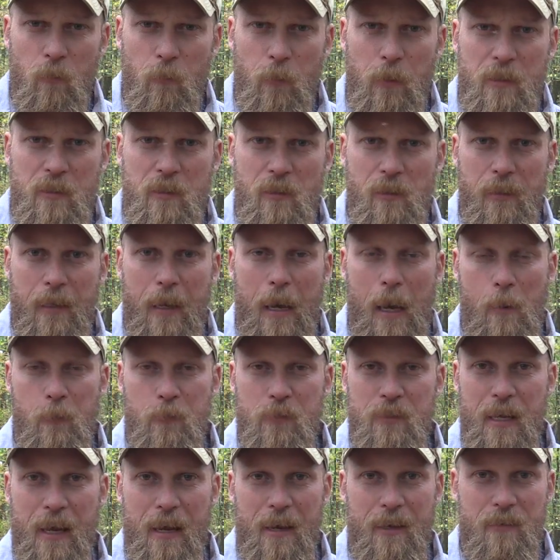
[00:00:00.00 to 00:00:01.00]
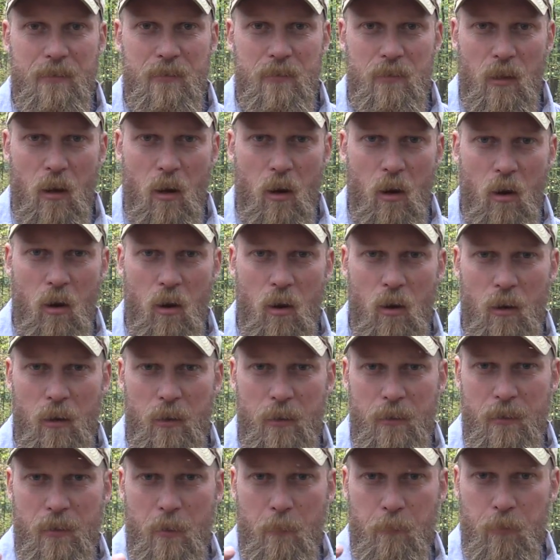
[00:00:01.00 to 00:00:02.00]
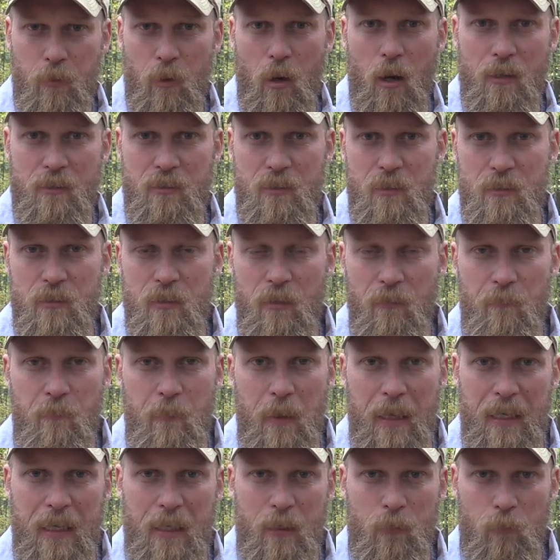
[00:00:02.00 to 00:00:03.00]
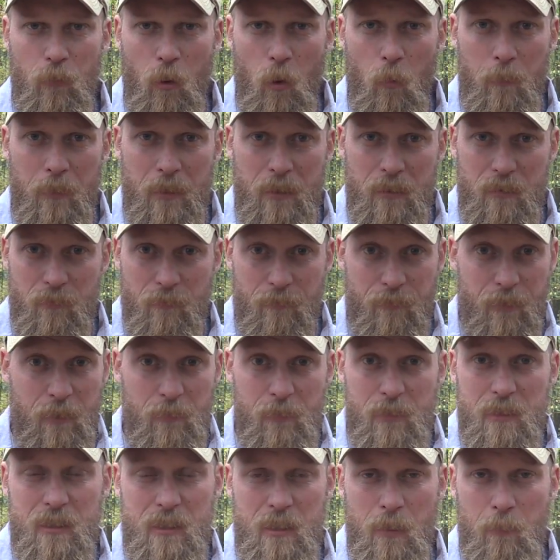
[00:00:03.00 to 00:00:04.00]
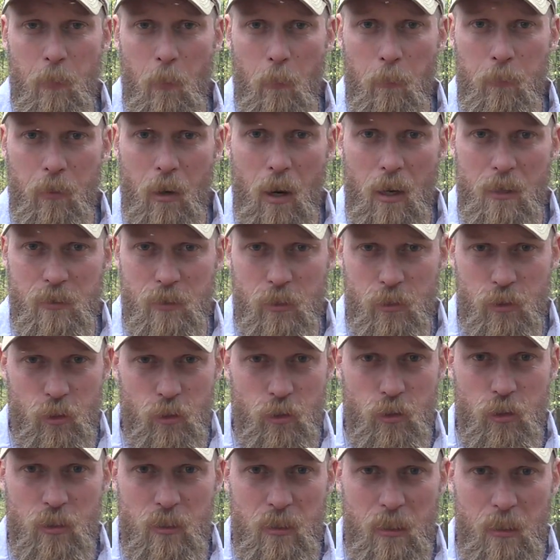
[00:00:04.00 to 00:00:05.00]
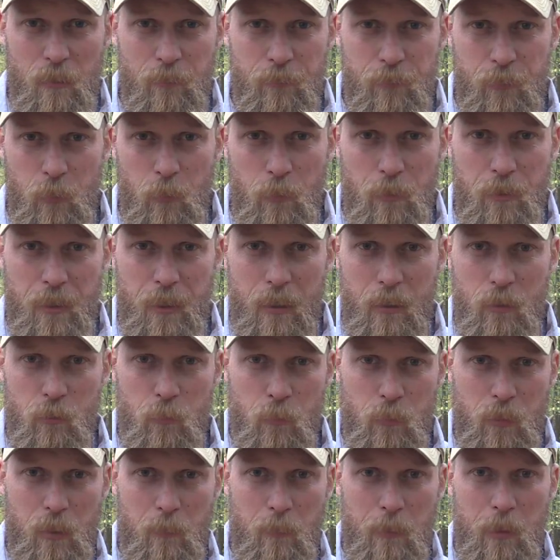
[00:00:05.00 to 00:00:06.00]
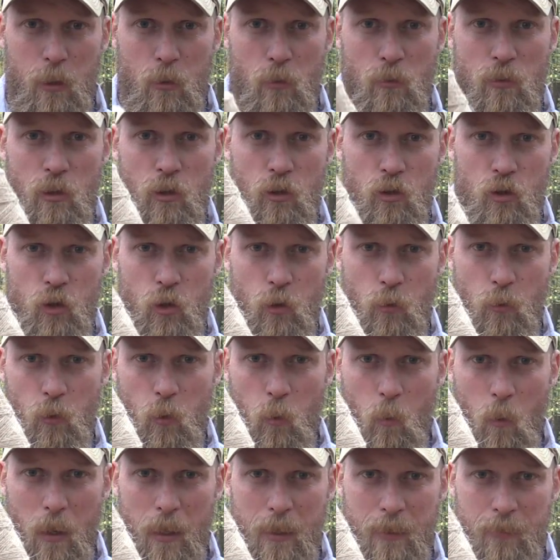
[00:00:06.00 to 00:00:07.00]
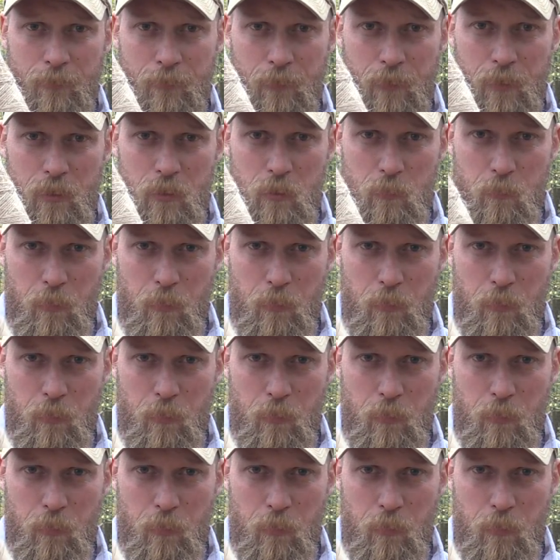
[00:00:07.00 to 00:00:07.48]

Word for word: Recently I was asked on the process of making rope and it's a very simple process. You just need a few things. We're going to be using jute twine for this